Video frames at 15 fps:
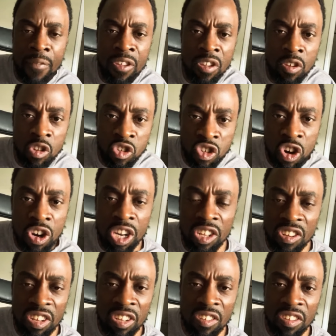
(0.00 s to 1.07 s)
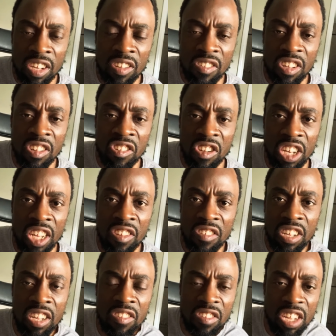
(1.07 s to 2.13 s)
your shirt is is is is is
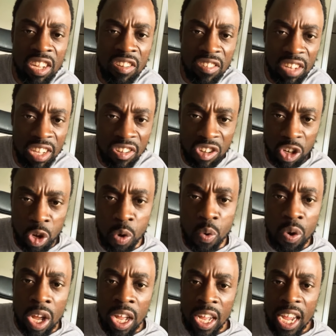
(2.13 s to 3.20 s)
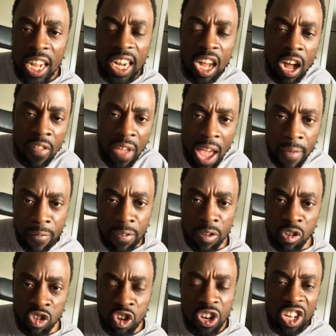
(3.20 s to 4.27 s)
is is, is new, and the other half of your
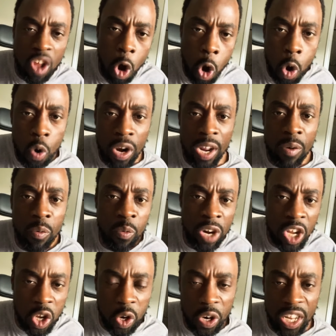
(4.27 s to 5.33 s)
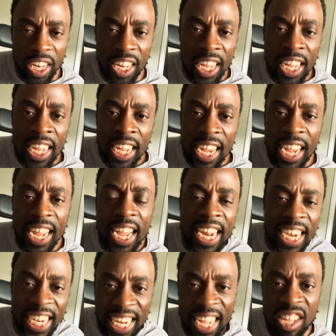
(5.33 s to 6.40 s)
shirt is old and wrinkled and, and,
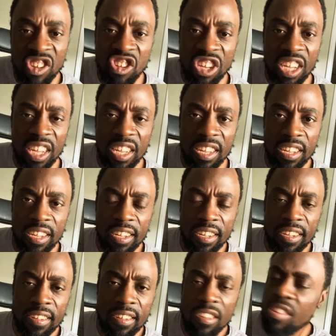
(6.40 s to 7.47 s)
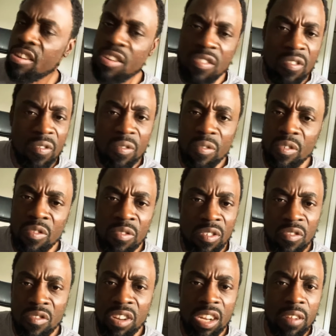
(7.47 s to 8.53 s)
and dingy. You know, you,
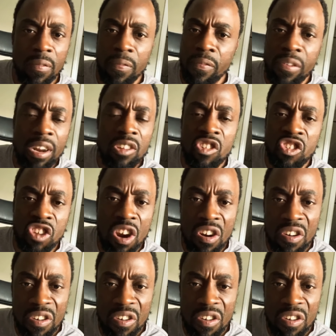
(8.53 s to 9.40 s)
you need a fresh shirt.